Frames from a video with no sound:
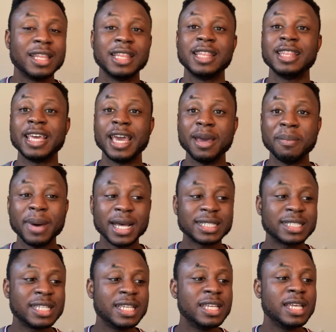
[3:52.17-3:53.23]
the
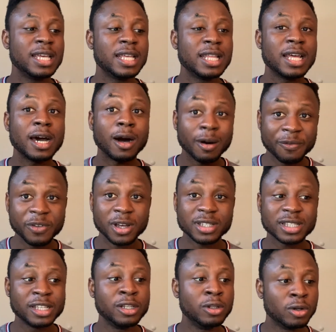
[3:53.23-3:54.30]
embassy
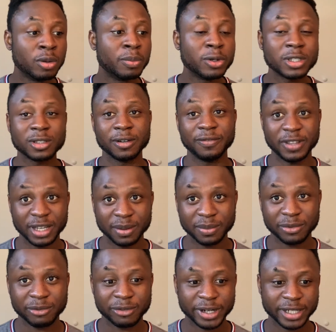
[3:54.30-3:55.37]
obviously know most of them,
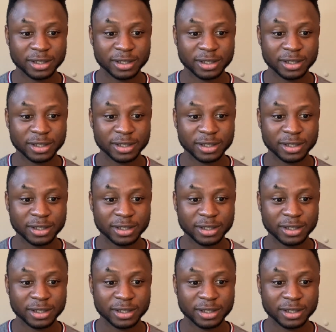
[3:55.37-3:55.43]
right?